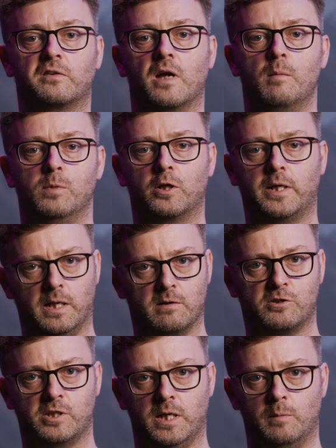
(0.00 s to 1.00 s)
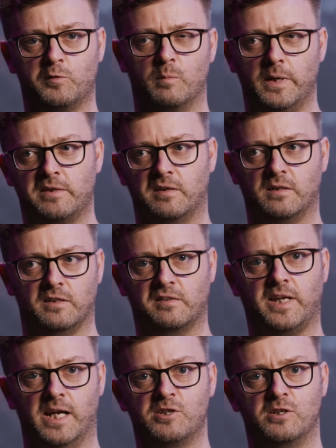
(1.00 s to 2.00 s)
start blocking out ships and basically
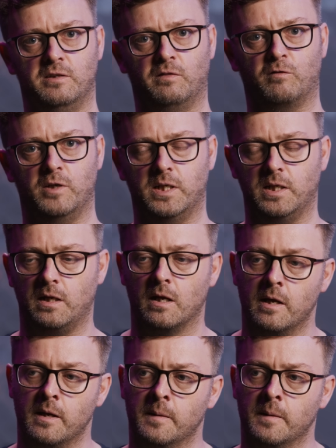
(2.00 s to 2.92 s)
sketching in 3D.